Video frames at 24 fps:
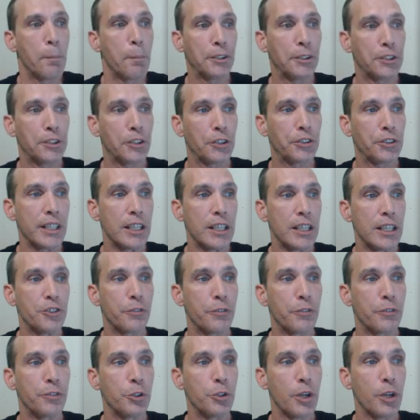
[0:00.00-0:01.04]
But the thing
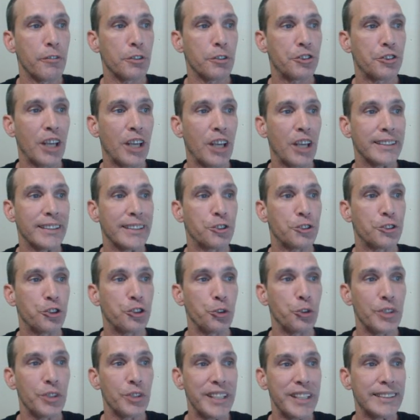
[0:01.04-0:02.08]
is, if you ever decide
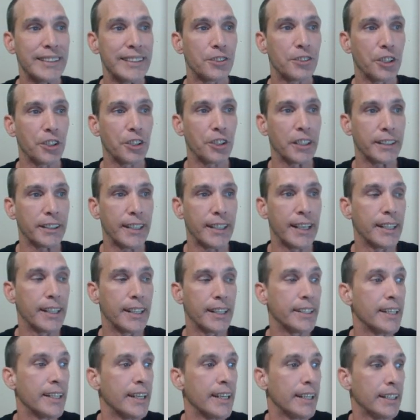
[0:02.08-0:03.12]
that you need this
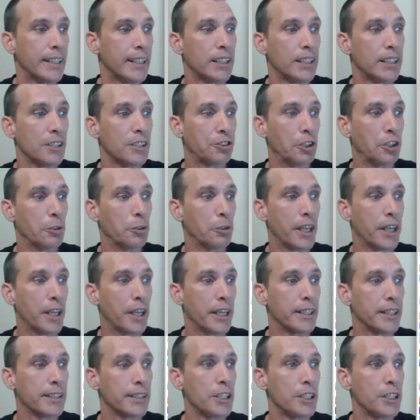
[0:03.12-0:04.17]
again, it is
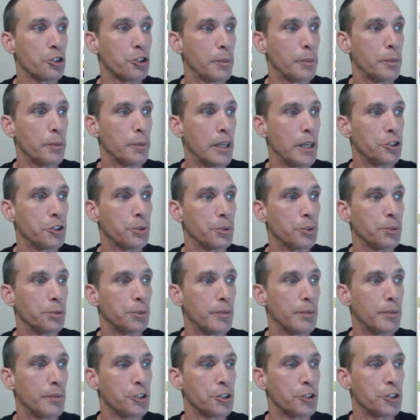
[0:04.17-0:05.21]
located in your menu,
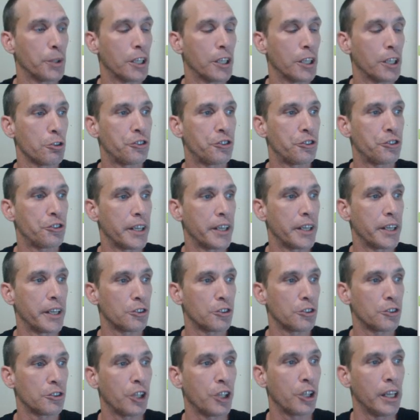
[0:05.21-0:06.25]
menu under
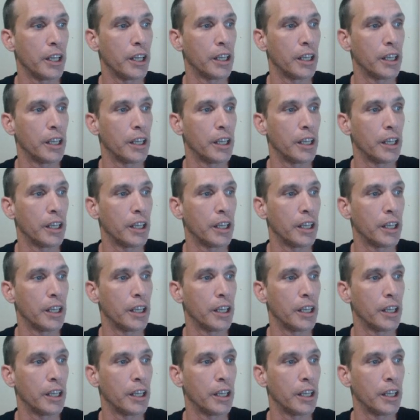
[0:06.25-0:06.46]
settings,